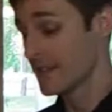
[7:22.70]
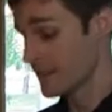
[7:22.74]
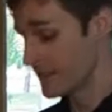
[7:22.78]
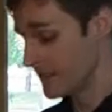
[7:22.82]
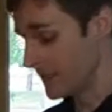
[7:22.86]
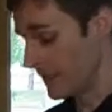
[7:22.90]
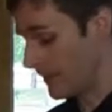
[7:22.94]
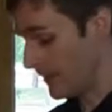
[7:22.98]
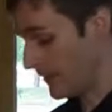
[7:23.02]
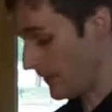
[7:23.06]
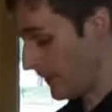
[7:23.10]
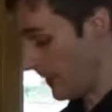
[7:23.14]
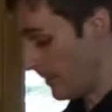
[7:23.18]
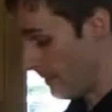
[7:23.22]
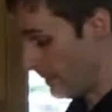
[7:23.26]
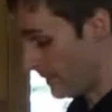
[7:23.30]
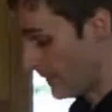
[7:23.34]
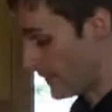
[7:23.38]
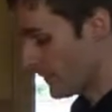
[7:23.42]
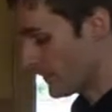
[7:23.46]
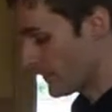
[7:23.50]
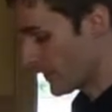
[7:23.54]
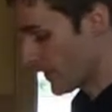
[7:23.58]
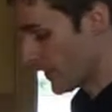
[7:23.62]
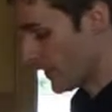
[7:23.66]
So um,
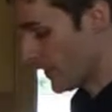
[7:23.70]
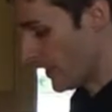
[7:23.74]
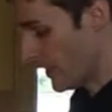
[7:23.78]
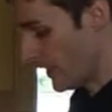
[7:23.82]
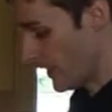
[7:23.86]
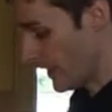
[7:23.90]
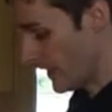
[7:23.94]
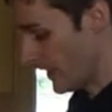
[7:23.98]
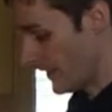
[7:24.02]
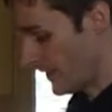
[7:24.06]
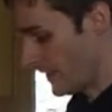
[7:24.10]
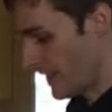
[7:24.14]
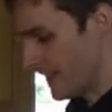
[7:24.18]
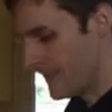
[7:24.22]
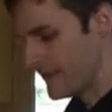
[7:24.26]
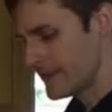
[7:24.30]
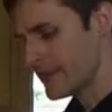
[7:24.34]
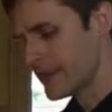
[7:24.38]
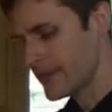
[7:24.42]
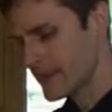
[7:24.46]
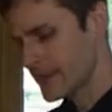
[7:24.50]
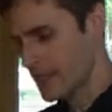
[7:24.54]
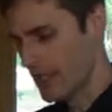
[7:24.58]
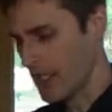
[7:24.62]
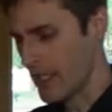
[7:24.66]
those are going to get
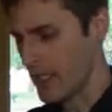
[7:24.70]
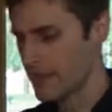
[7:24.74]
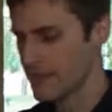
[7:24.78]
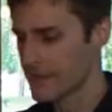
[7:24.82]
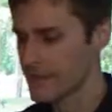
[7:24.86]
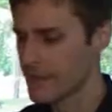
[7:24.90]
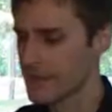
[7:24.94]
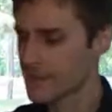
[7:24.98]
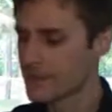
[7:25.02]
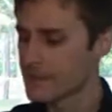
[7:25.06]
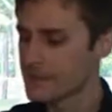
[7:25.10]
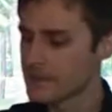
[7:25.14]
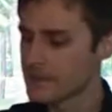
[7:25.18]
nice and soft.